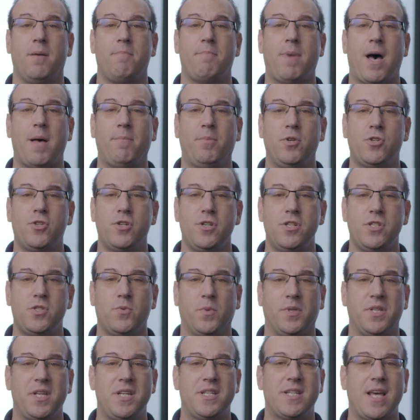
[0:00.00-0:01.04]
publishers
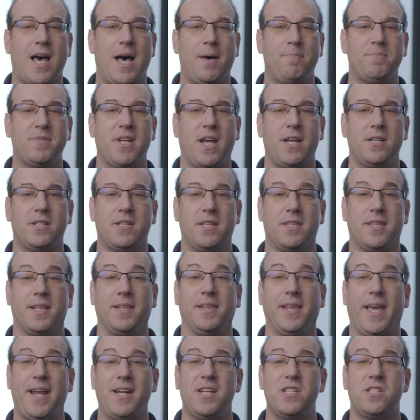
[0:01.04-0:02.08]
will need to update to the
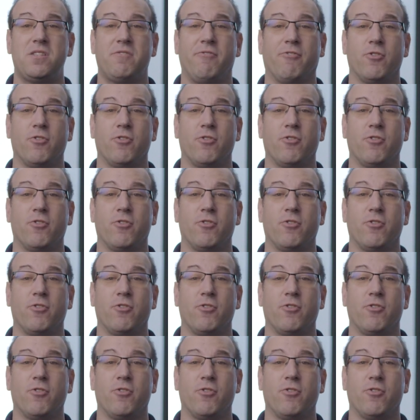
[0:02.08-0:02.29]
latest